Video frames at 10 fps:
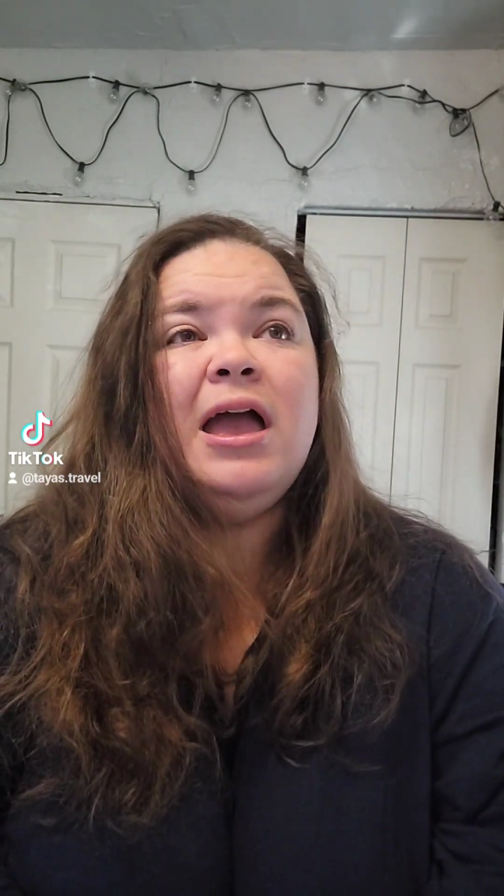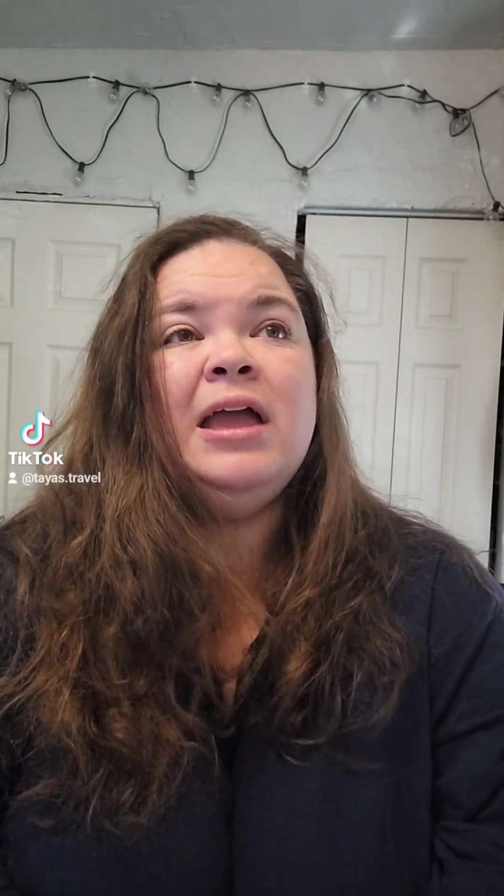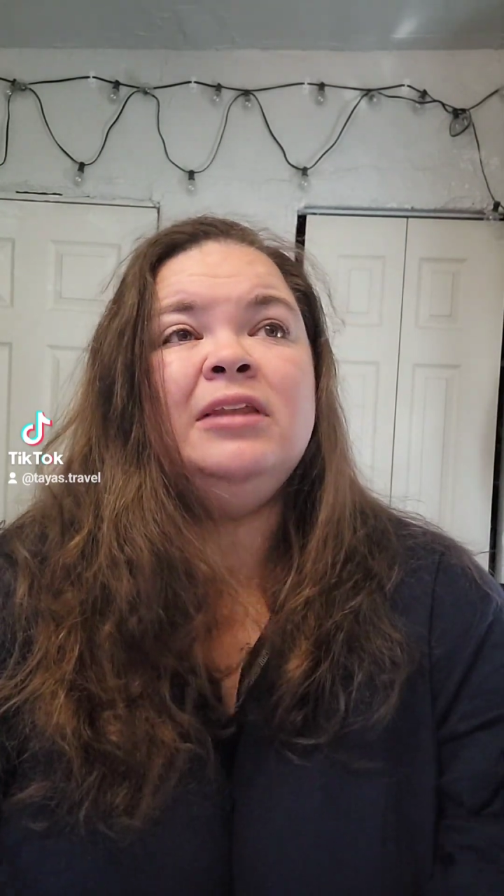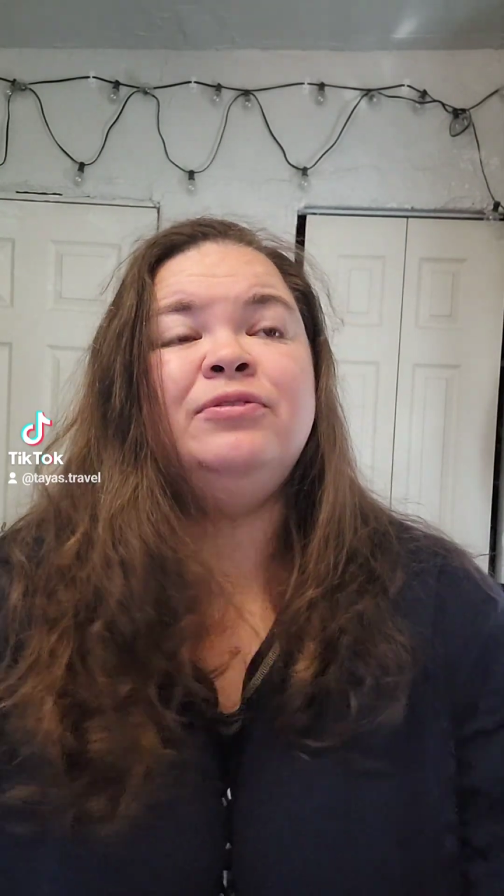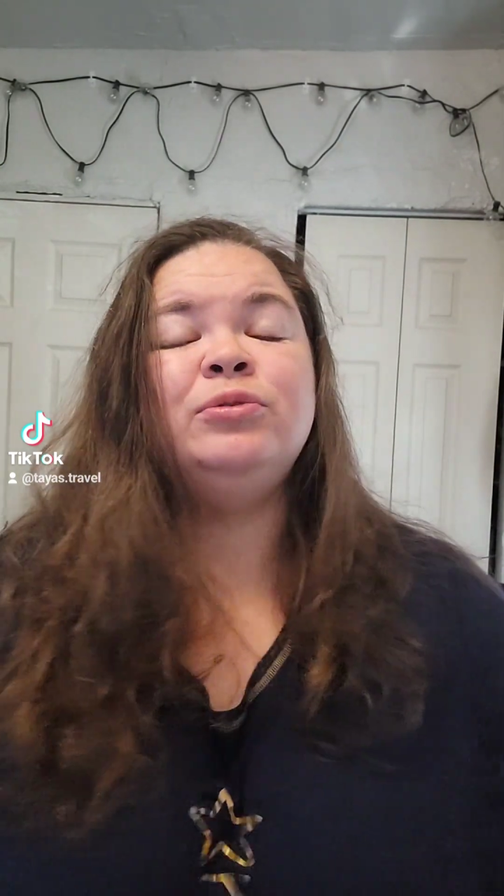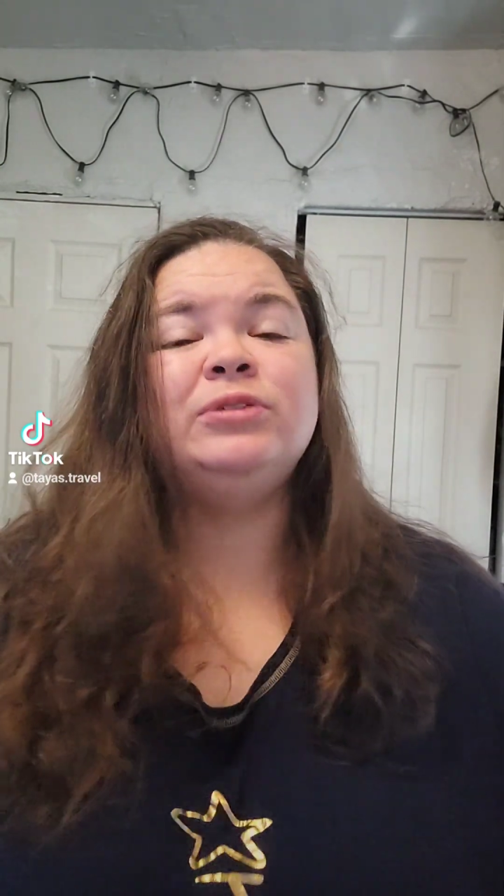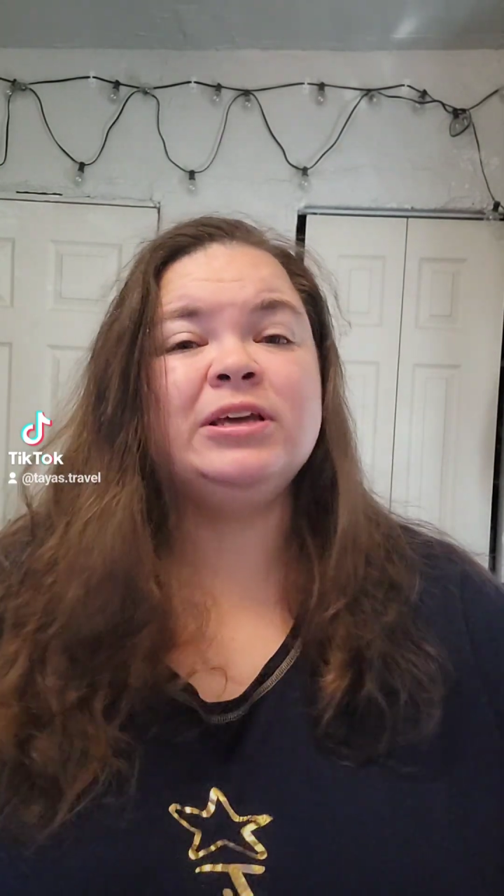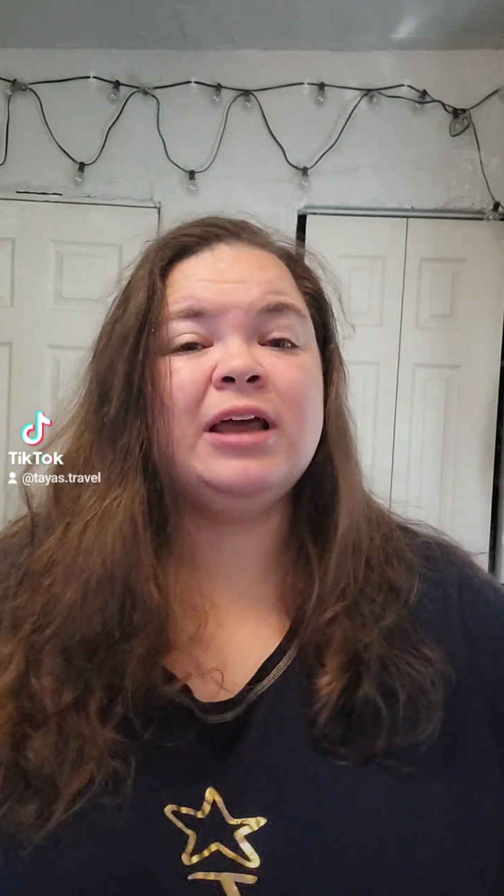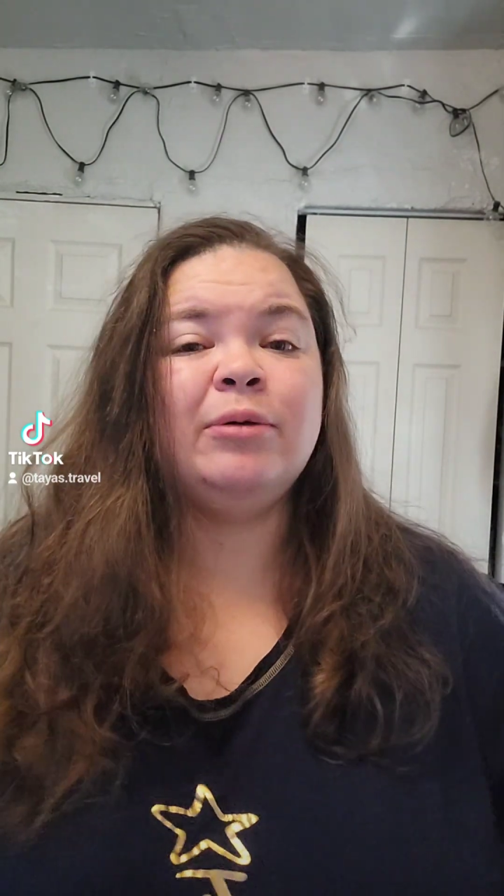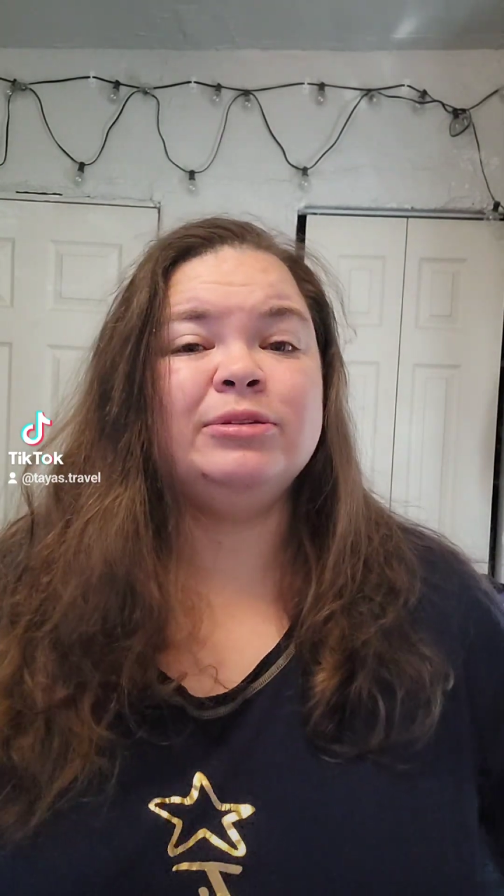And if you
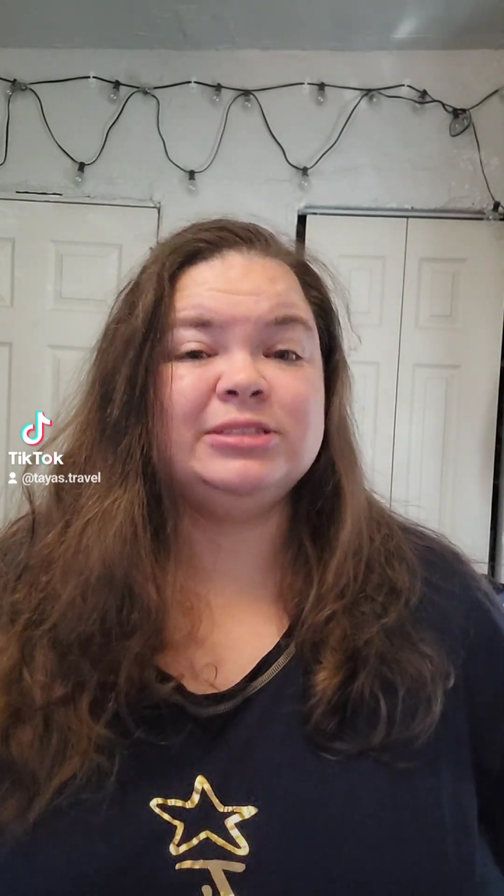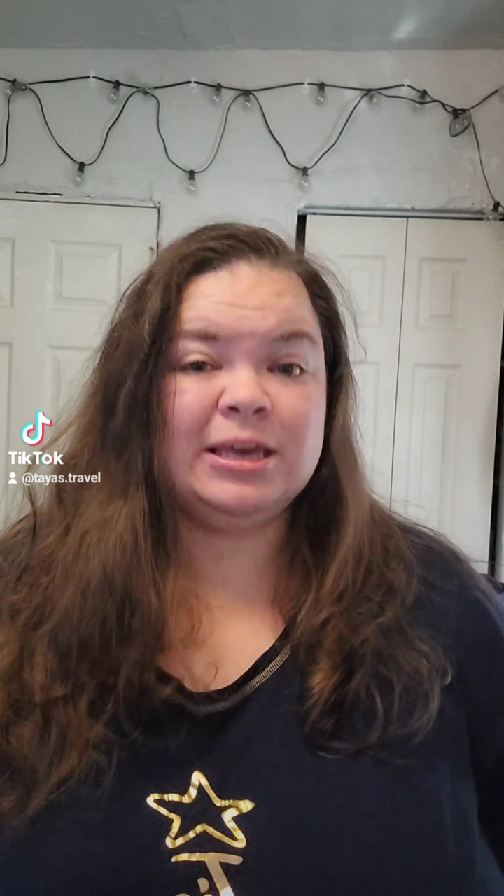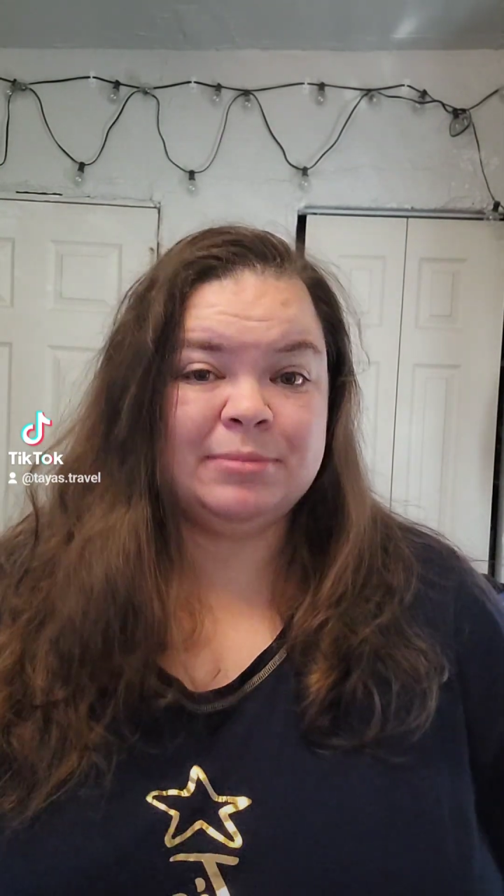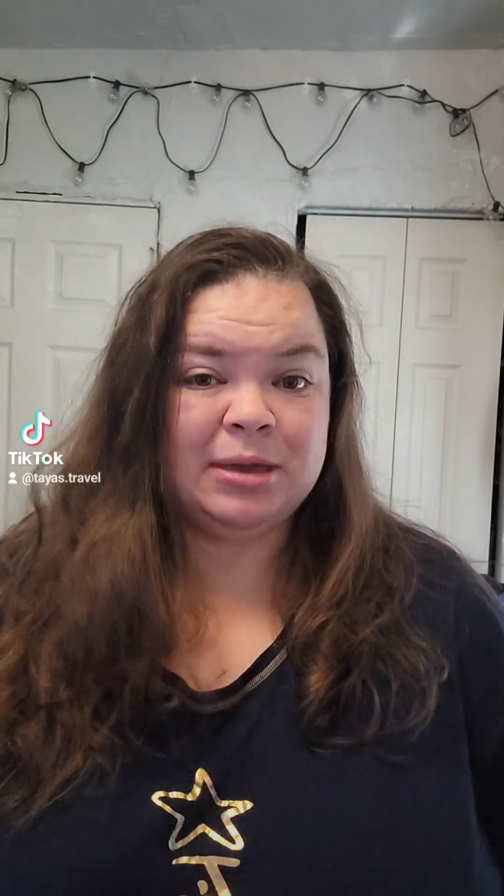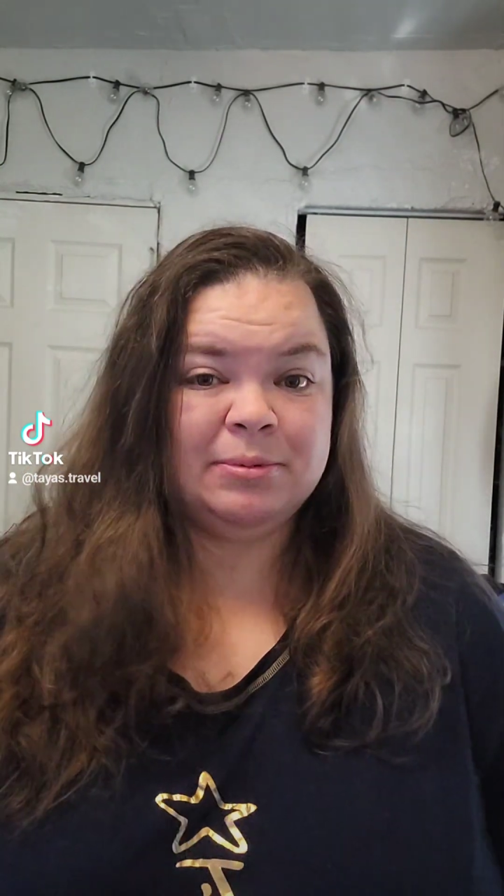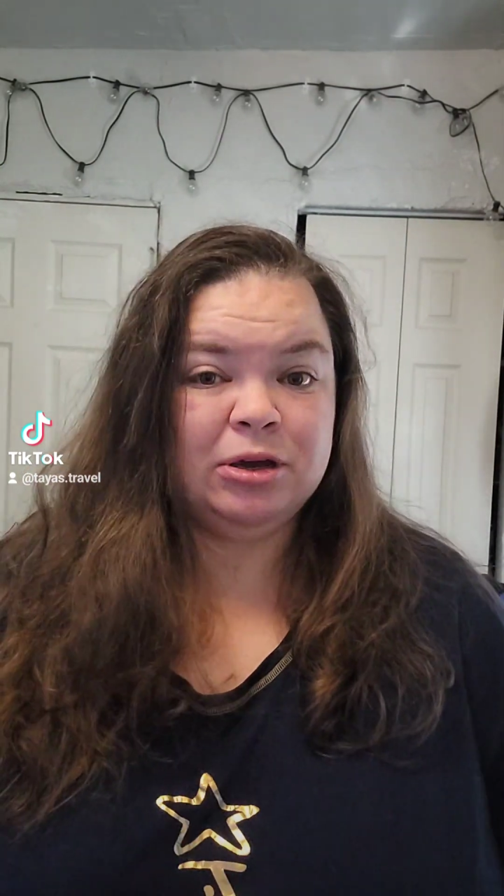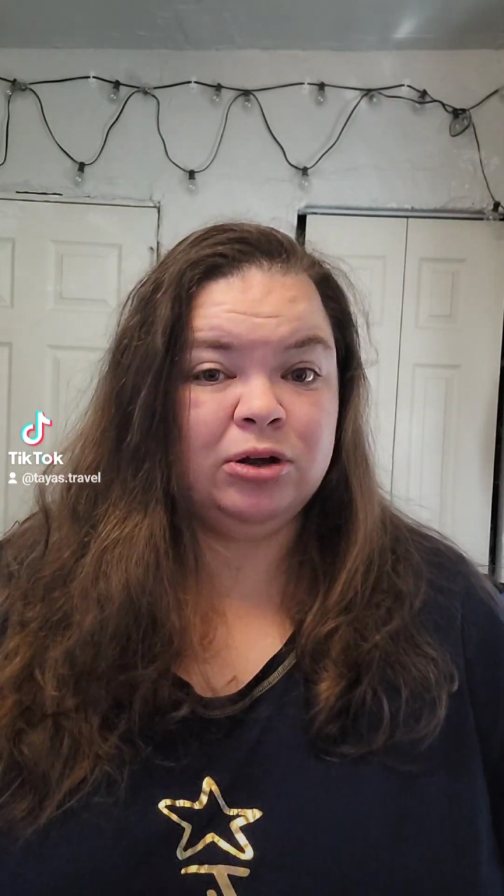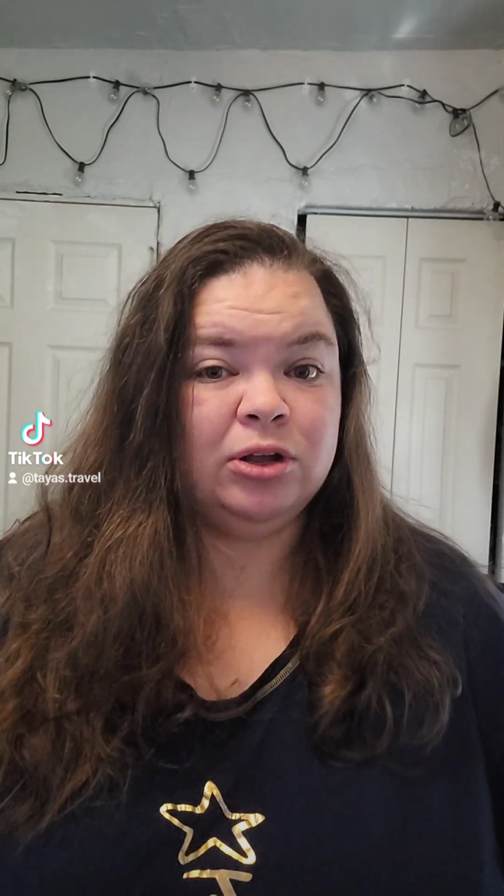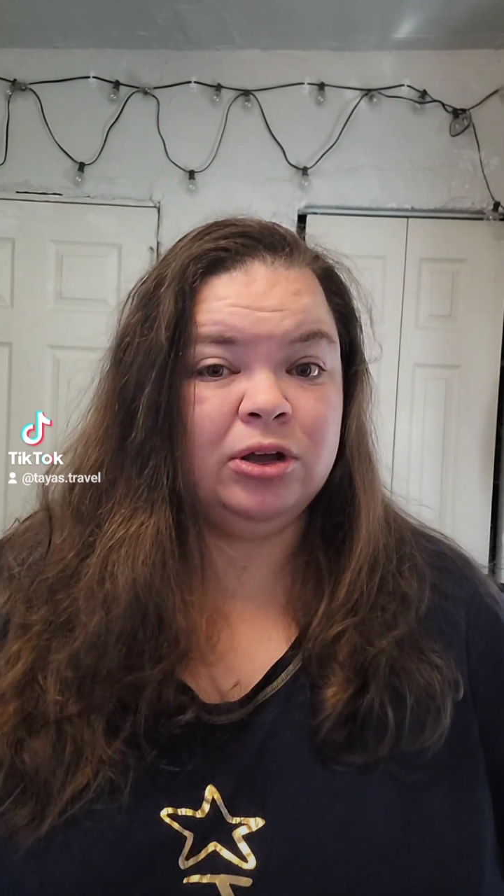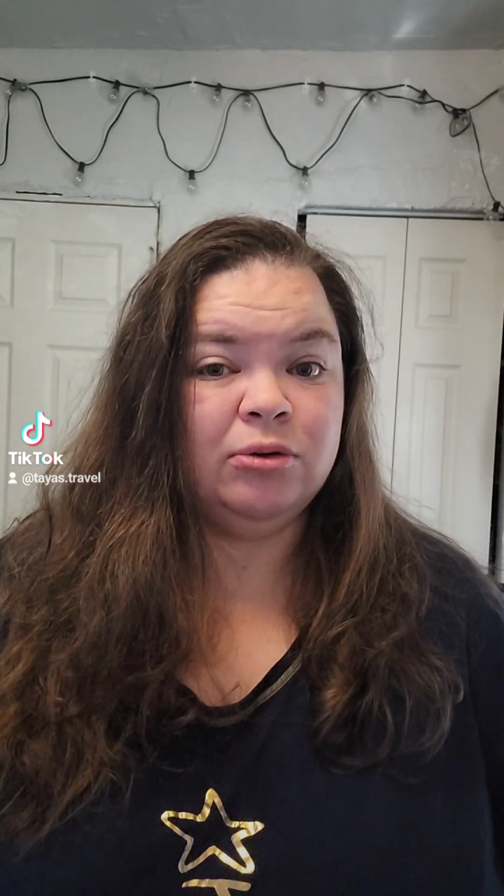did, I would say maybe
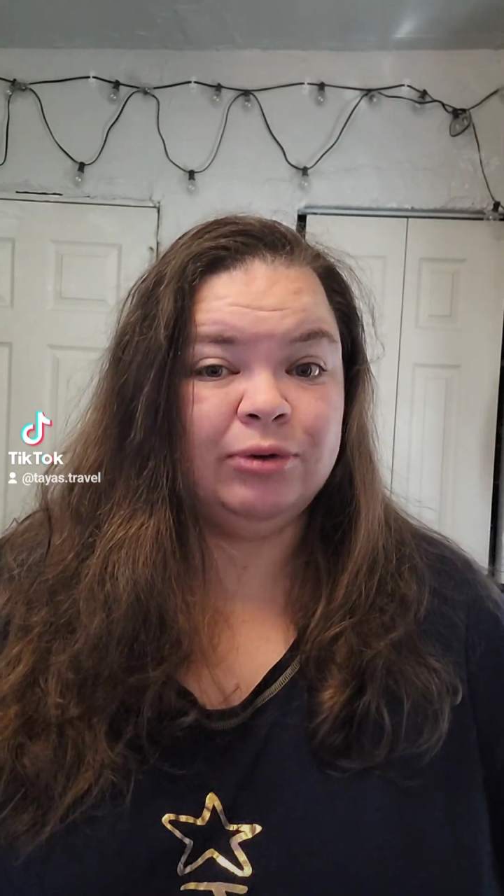on a